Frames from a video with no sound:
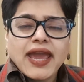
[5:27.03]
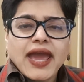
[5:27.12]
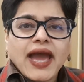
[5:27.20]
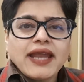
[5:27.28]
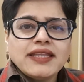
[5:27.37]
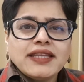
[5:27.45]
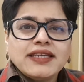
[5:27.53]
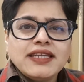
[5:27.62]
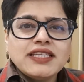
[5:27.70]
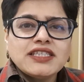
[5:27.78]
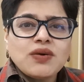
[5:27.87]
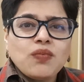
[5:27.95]
and the
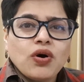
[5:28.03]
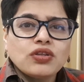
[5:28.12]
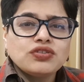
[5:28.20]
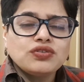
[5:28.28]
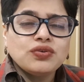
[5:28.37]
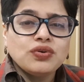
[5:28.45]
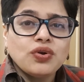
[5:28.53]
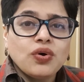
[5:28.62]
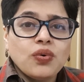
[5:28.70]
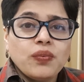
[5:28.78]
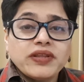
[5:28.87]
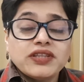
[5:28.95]
teacher wants to know
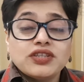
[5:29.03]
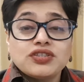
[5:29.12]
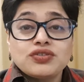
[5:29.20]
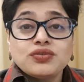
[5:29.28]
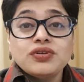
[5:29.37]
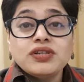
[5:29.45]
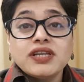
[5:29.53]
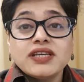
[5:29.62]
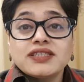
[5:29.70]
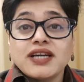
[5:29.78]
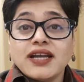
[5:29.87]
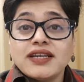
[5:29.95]
whether the student
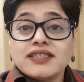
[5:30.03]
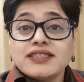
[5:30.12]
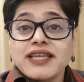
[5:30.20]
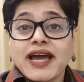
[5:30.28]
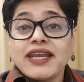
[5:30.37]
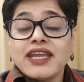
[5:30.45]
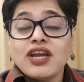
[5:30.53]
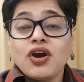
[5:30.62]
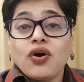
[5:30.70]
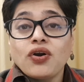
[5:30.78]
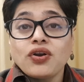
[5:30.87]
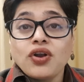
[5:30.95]
is understanding
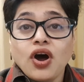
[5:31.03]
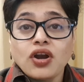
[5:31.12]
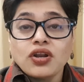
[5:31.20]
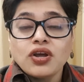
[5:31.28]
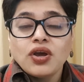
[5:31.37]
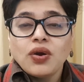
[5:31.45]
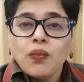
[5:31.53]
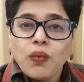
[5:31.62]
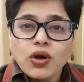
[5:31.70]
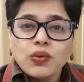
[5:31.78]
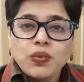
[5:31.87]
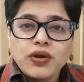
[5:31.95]
or not,
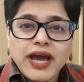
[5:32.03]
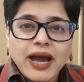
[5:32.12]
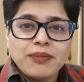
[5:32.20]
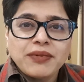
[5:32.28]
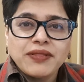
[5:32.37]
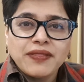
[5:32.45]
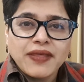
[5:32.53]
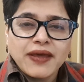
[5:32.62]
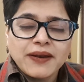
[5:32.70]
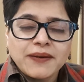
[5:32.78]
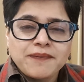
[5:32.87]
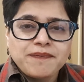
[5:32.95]
what would happen
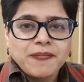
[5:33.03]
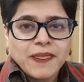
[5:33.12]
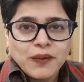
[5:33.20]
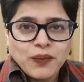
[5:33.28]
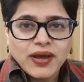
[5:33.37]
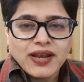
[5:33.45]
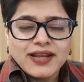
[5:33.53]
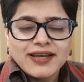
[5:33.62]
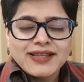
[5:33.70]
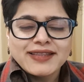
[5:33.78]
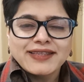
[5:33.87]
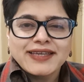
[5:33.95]
then? Well,
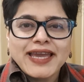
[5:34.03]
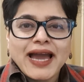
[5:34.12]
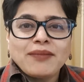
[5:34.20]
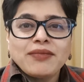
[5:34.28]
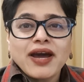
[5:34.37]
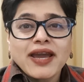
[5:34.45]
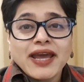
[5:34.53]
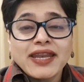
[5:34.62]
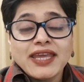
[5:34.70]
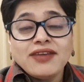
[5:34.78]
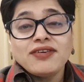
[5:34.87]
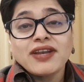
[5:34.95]
the camera can
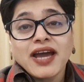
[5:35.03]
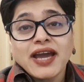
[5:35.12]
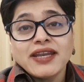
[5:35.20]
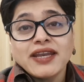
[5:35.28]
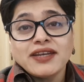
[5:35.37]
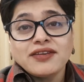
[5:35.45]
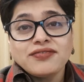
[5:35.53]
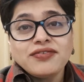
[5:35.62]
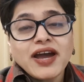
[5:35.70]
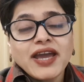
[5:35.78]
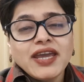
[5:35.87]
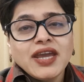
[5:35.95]
even
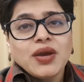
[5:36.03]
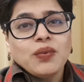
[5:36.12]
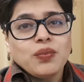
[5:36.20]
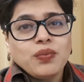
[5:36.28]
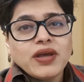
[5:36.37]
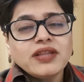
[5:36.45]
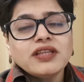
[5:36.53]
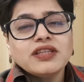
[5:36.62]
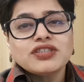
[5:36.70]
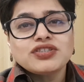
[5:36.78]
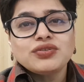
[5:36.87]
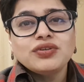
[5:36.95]
identify whether the
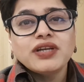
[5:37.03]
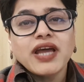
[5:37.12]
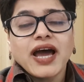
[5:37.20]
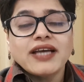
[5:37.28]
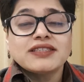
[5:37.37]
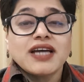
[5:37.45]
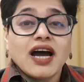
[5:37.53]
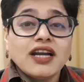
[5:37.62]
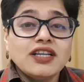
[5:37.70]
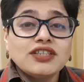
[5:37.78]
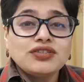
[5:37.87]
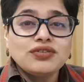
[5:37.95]
student has
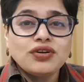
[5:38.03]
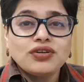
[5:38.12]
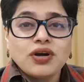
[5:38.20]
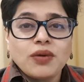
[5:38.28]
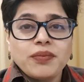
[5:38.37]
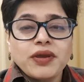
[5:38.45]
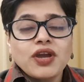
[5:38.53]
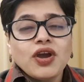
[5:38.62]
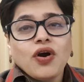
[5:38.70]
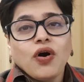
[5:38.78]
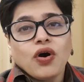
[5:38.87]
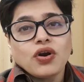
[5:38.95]
understood a topic
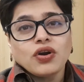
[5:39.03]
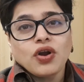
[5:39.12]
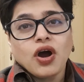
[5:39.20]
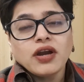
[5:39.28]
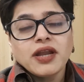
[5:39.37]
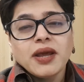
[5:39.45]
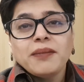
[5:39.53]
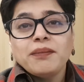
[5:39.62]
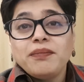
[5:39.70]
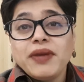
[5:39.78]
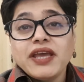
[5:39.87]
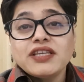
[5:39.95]
or not
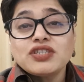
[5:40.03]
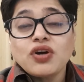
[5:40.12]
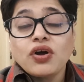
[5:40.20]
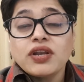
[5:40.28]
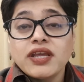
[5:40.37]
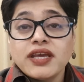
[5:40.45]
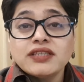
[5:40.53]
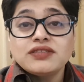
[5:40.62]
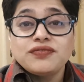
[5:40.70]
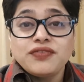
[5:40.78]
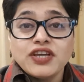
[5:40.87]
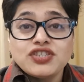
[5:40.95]
based on his
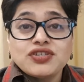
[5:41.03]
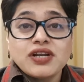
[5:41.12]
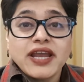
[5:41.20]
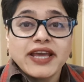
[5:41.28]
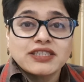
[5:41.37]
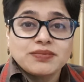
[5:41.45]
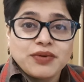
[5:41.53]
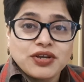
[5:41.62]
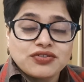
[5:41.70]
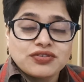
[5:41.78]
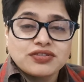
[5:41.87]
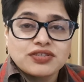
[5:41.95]
facial
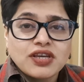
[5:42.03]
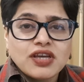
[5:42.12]
expressions.